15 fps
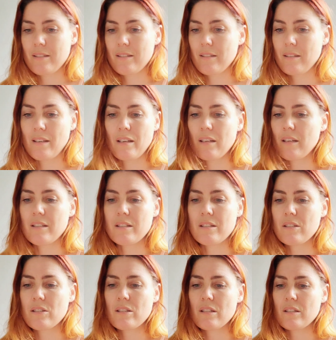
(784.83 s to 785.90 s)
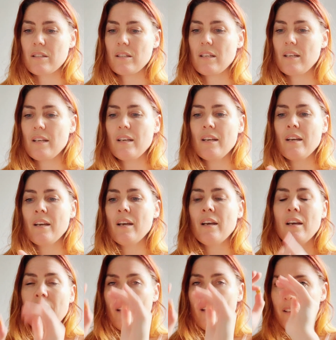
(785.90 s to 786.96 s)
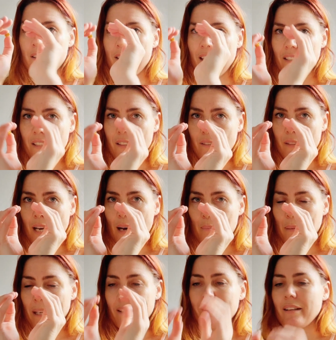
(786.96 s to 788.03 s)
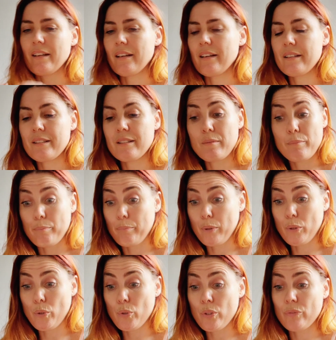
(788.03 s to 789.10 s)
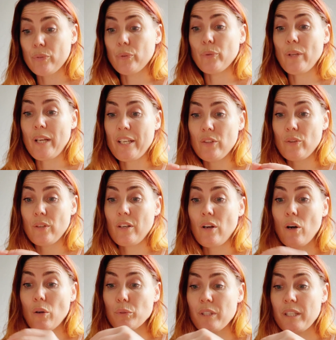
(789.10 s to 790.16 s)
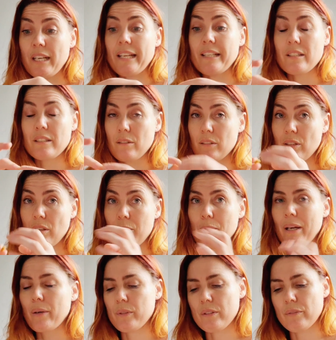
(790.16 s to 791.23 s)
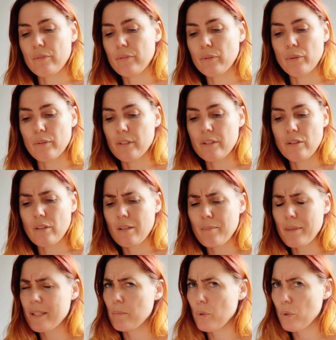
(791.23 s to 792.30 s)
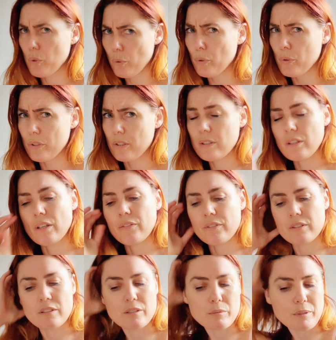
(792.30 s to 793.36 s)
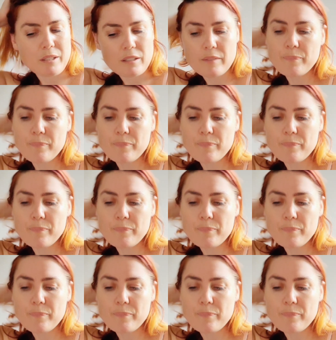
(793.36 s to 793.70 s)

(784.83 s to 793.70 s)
Like, it's just, that little cupping there is beautiful, and you can alternate it so it's going backwards and forwards, so you can make some gorgeous surfaces with it.